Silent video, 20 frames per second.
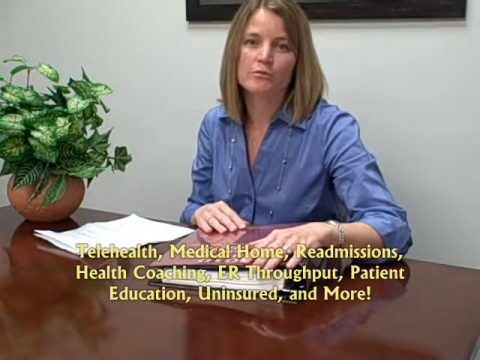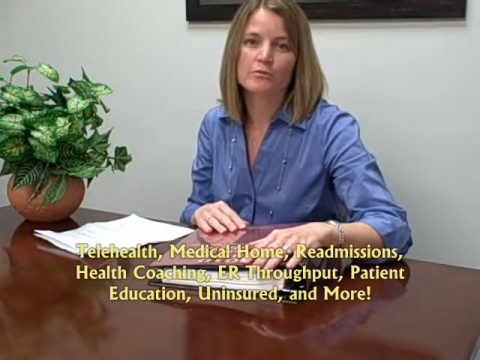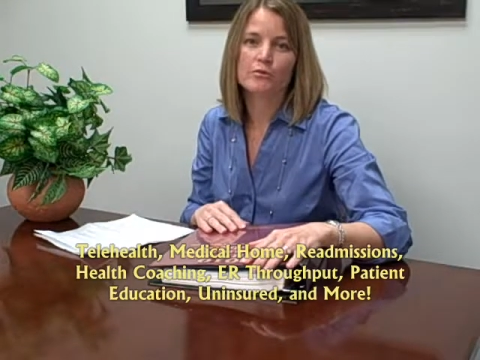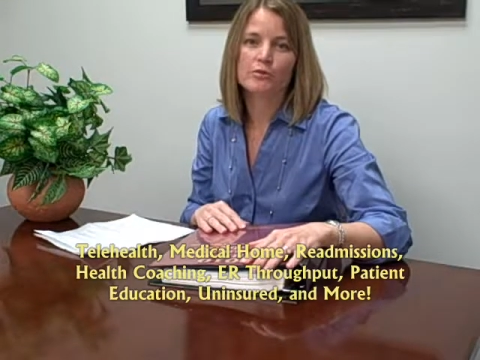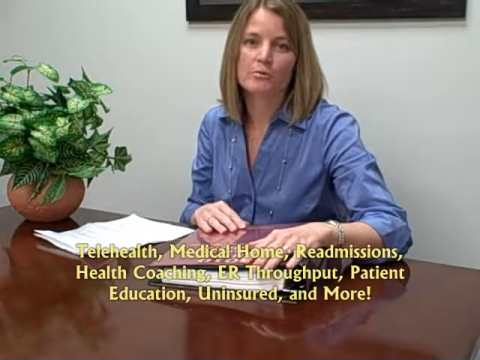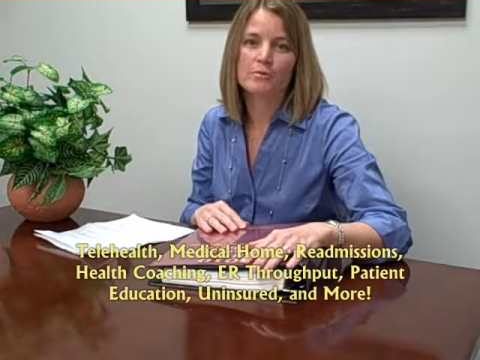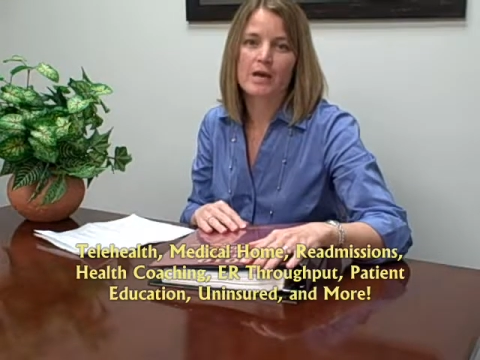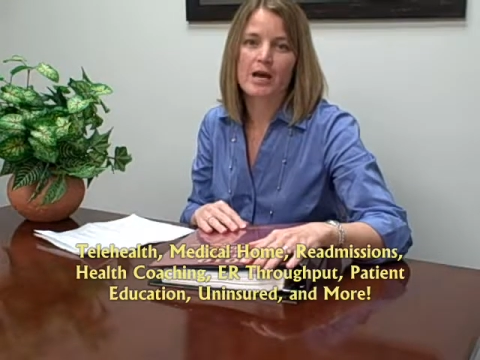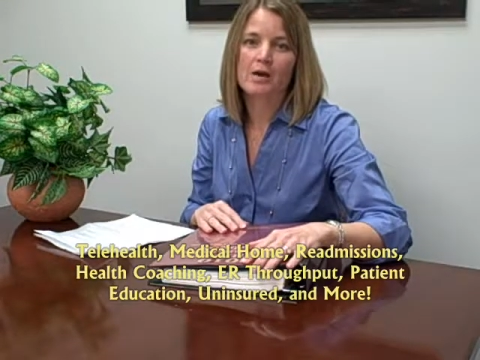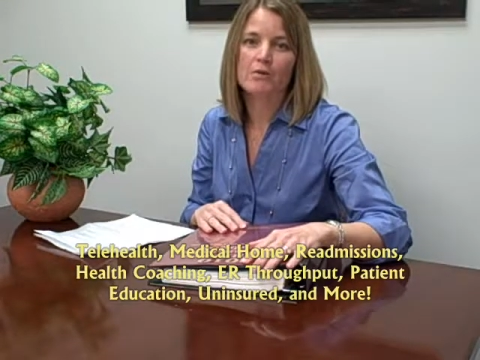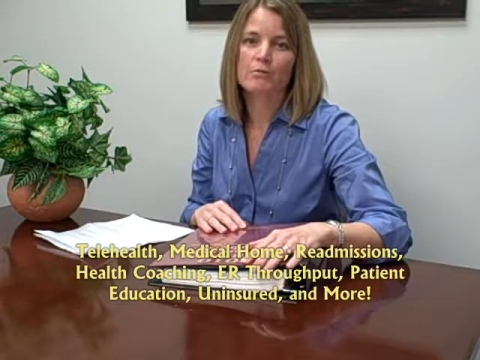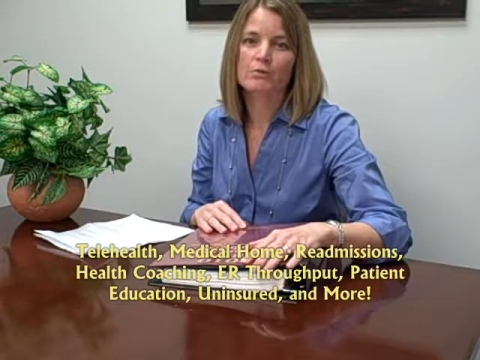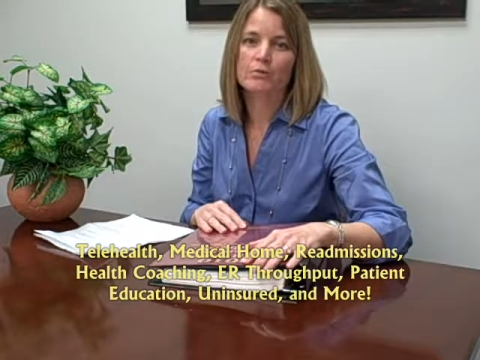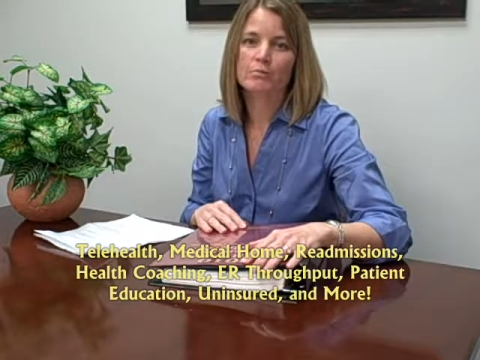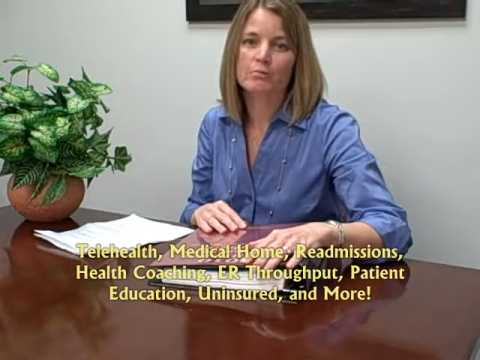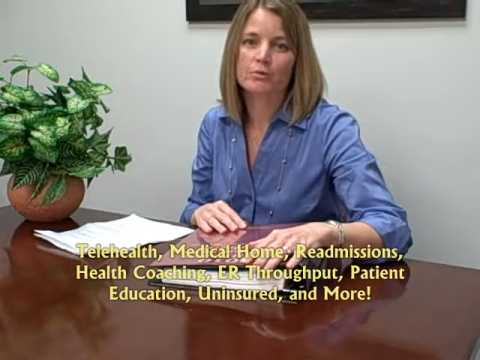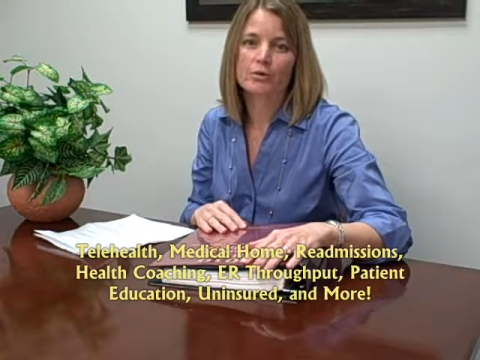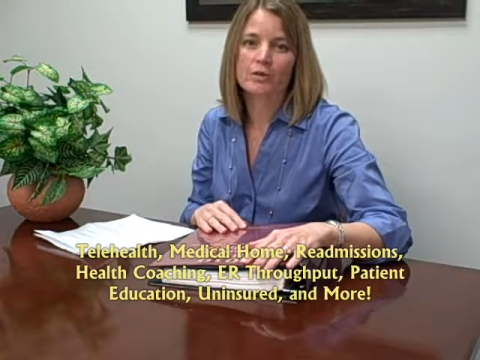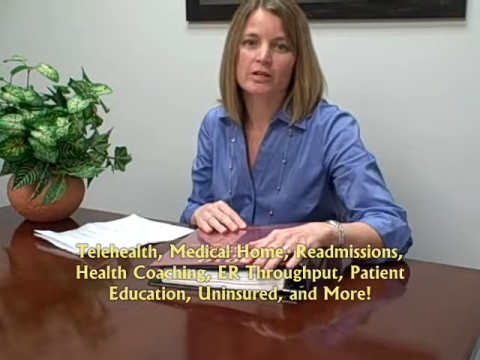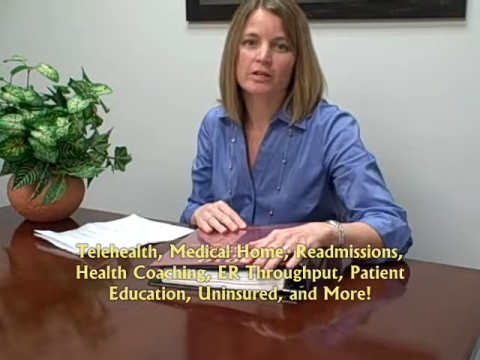format with
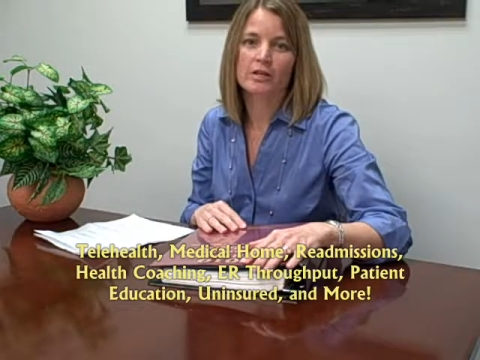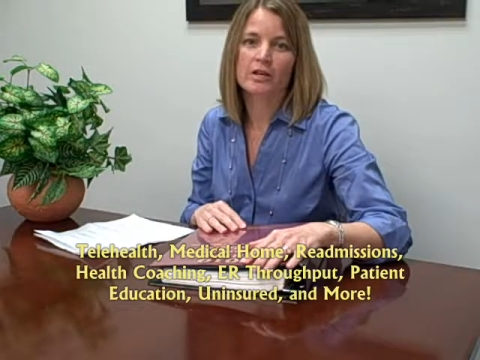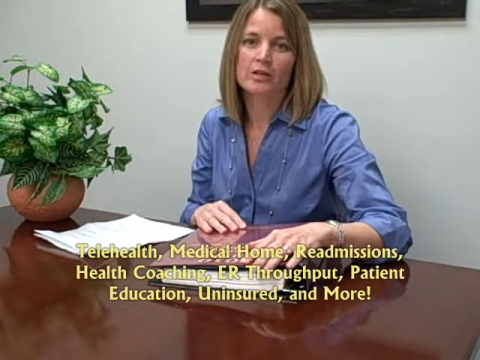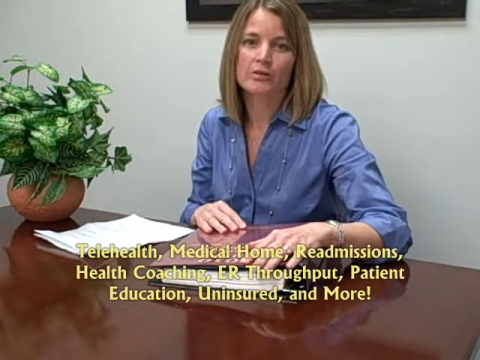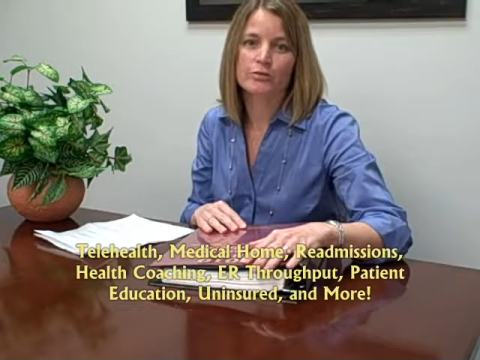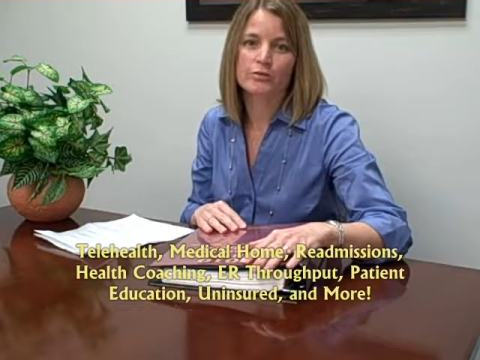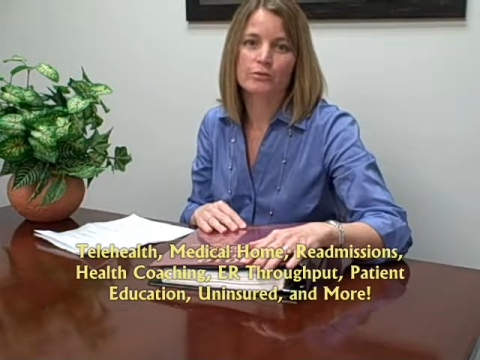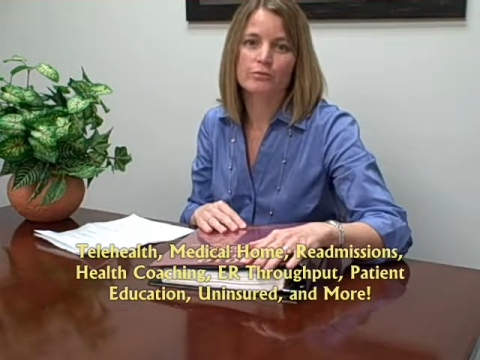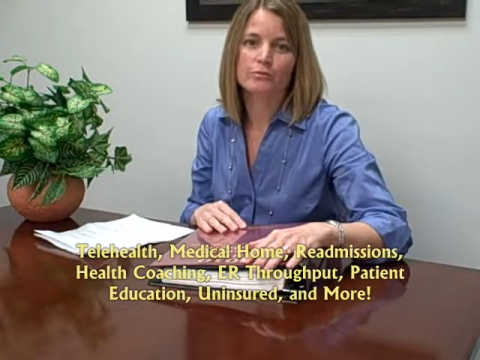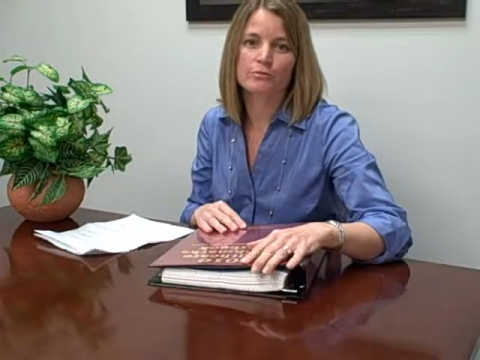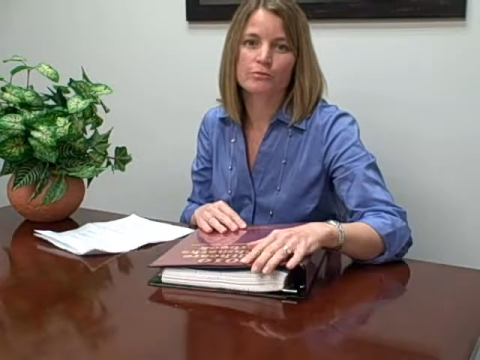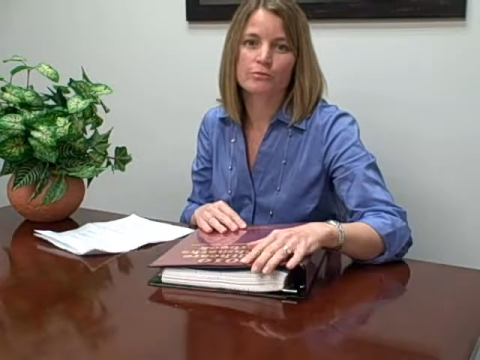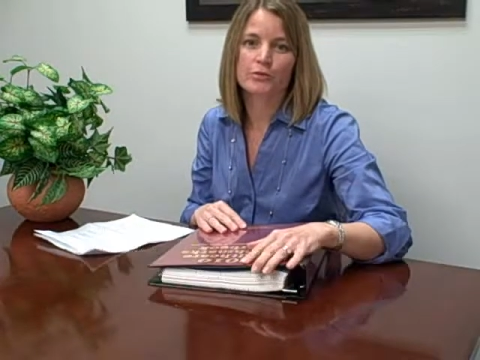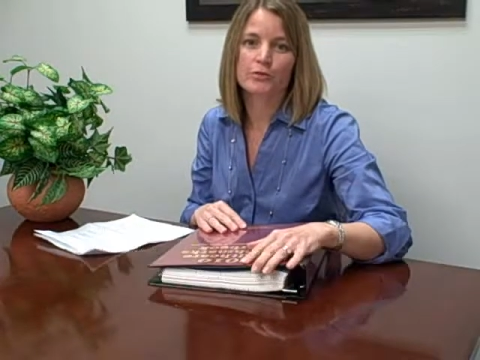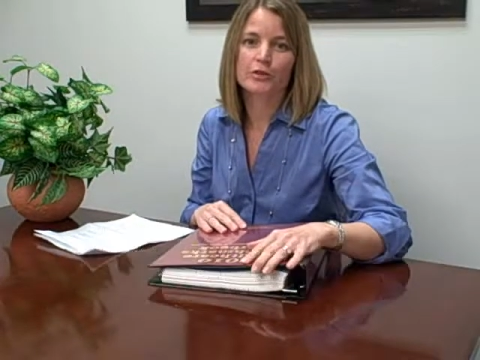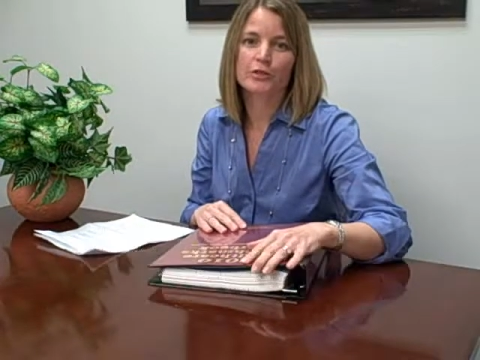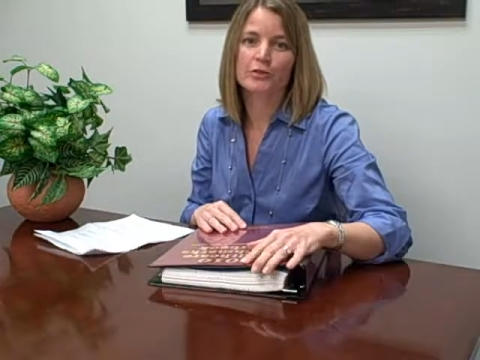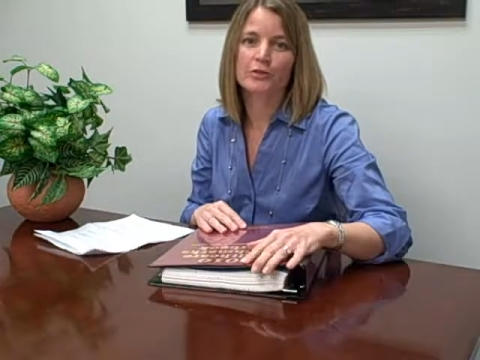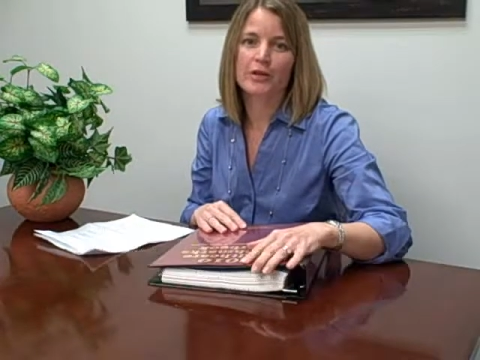more than 140